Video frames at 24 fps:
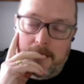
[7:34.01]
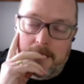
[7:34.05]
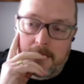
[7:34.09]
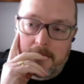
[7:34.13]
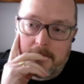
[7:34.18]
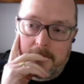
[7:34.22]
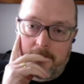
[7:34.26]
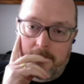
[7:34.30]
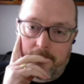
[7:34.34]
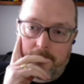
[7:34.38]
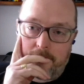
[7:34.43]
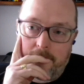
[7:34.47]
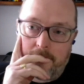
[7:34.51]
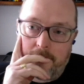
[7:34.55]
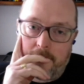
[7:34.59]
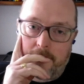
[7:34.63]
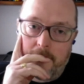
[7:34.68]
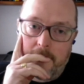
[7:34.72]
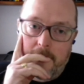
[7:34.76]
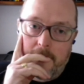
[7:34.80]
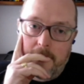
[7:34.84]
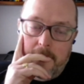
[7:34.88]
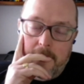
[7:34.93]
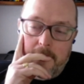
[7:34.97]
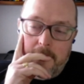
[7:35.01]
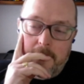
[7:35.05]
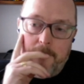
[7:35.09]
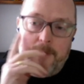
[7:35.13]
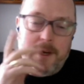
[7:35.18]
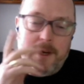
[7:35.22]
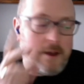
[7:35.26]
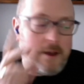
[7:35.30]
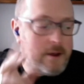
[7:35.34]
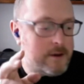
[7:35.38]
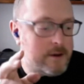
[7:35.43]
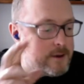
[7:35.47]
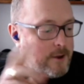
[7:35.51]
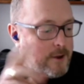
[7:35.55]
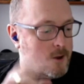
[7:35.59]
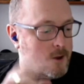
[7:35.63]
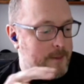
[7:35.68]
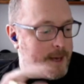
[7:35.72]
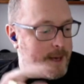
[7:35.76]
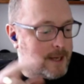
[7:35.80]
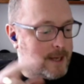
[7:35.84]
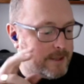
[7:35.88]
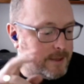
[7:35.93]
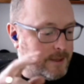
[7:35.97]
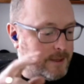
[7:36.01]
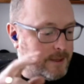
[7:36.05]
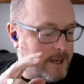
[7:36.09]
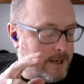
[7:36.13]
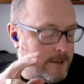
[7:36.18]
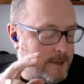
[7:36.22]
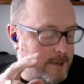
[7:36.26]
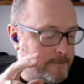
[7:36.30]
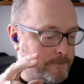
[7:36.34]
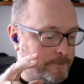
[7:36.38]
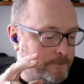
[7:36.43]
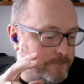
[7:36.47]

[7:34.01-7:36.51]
comes through. But going back to the